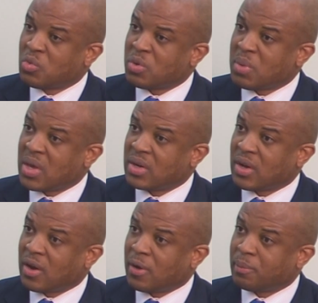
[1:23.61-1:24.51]
We
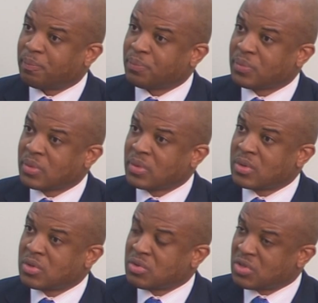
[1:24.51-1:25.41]
made
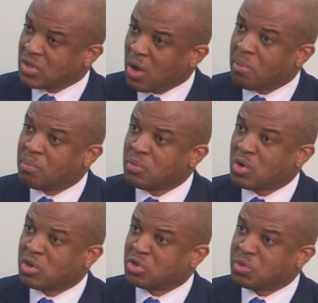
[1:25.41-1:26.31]
some
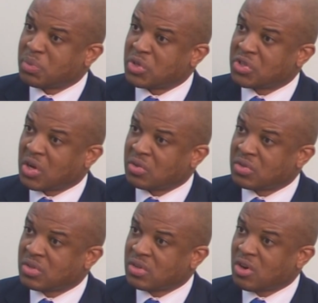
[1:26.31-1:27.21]

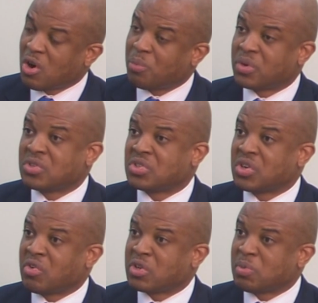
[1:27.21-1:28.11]
contributions, corporate
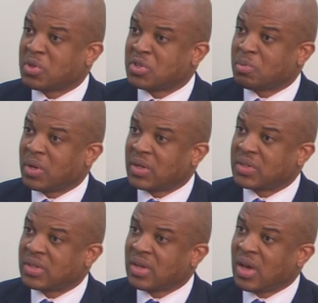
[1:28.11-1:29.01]
social
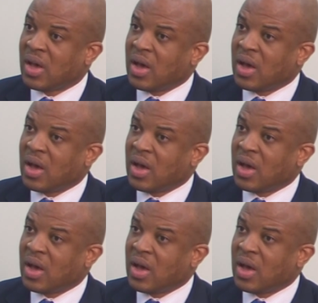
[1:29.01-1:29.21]
responsibility,